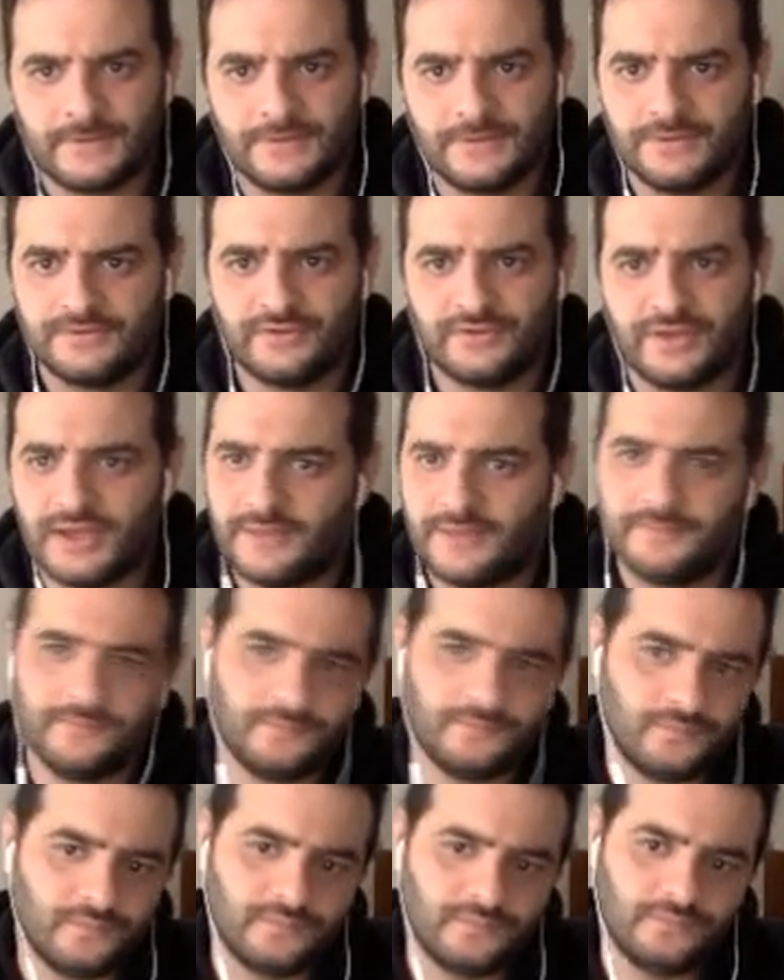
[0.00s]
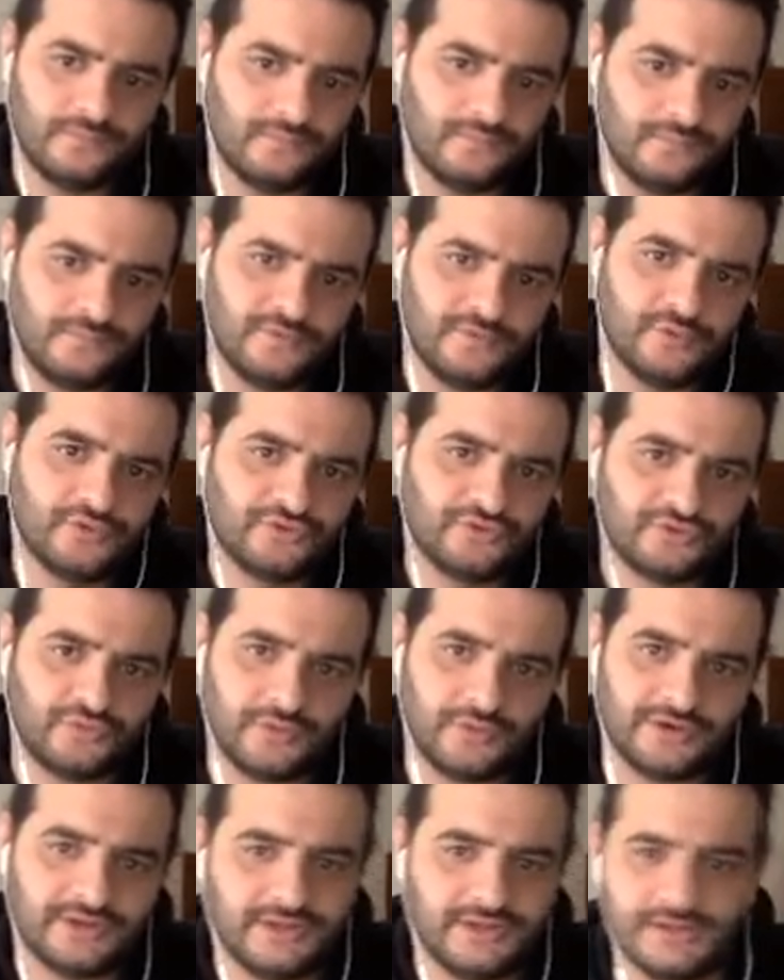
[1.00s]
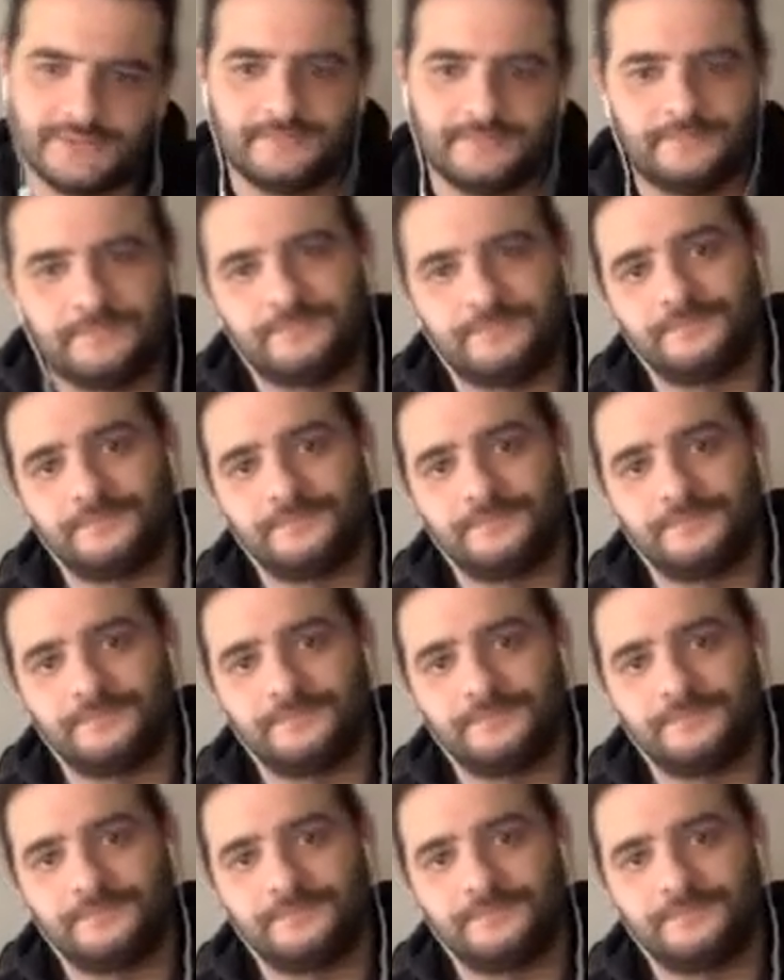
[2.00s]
So yeah, viewers are dwindling.